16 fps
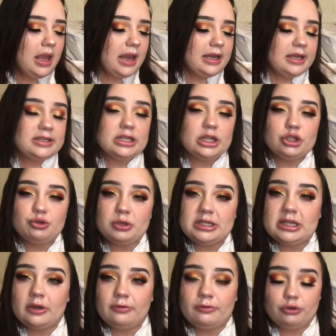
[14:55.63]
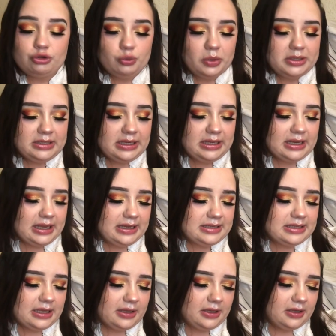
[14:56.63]
And it does retail for
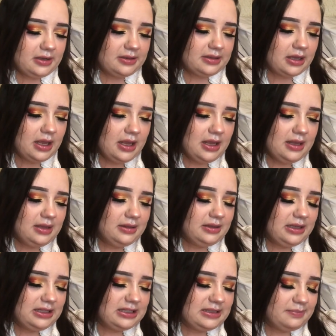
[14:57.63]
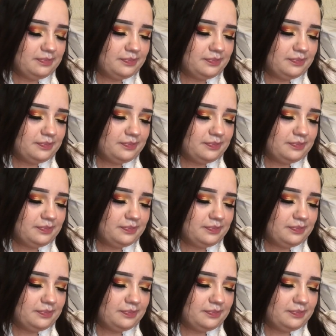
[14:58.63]
$29. Let's...